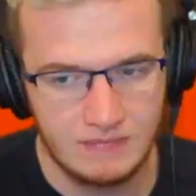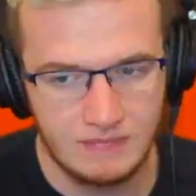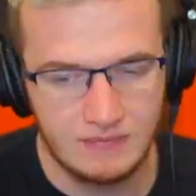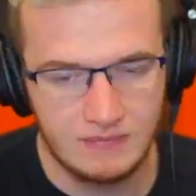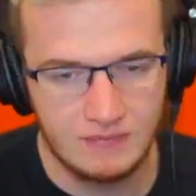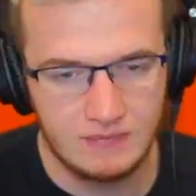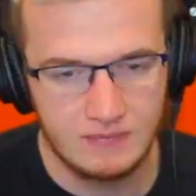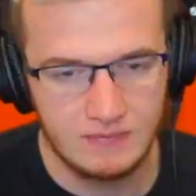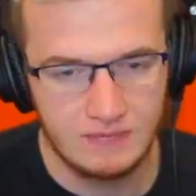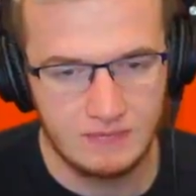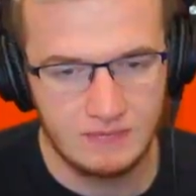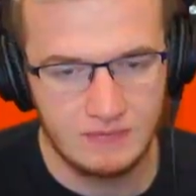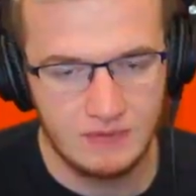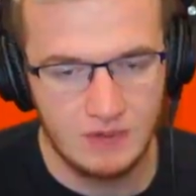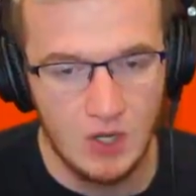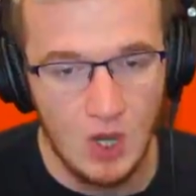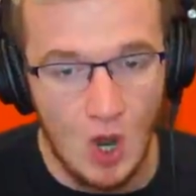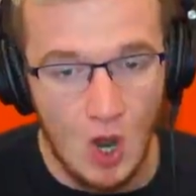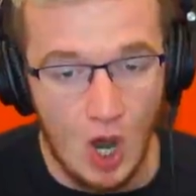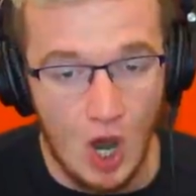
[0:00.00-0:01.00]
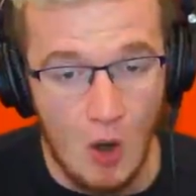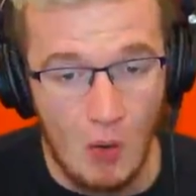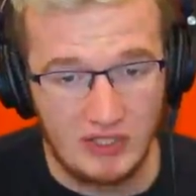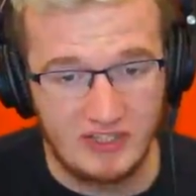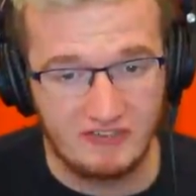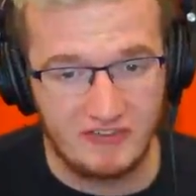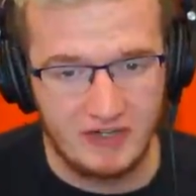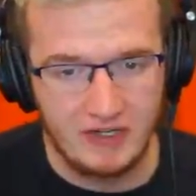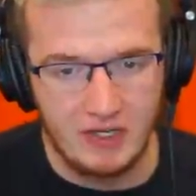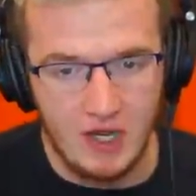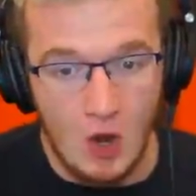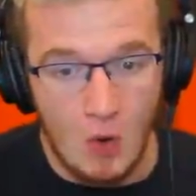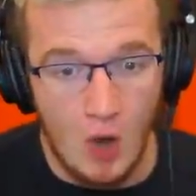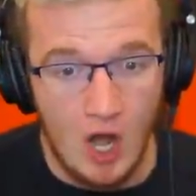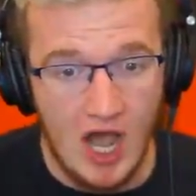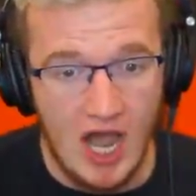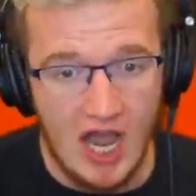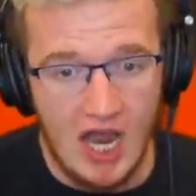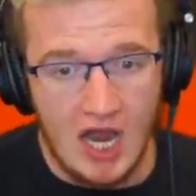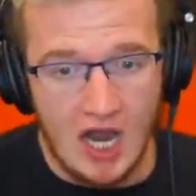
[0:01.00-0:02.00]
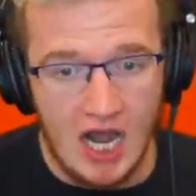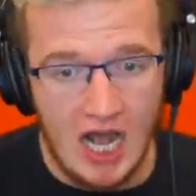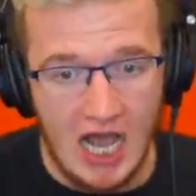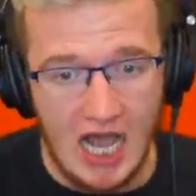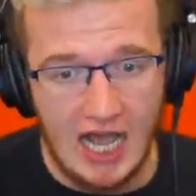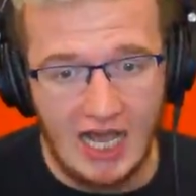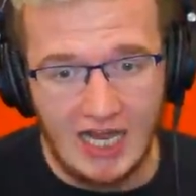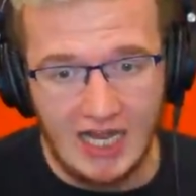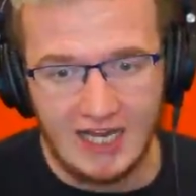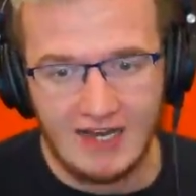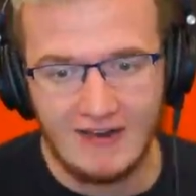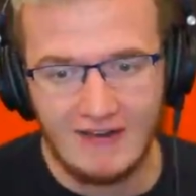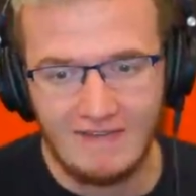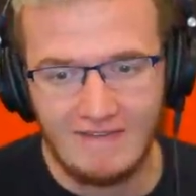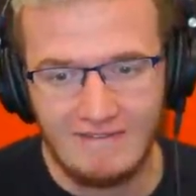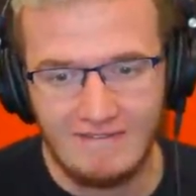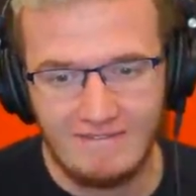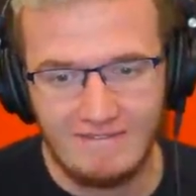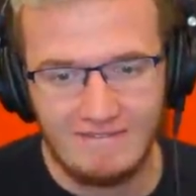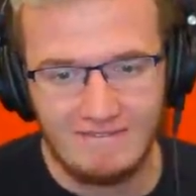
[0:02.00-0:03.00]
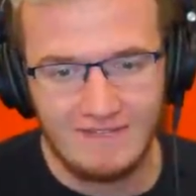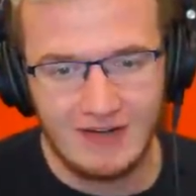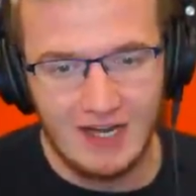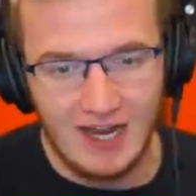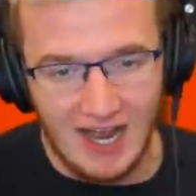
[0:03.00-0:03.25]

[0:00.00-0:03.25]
Oh, what the? Whoa, red bollocks.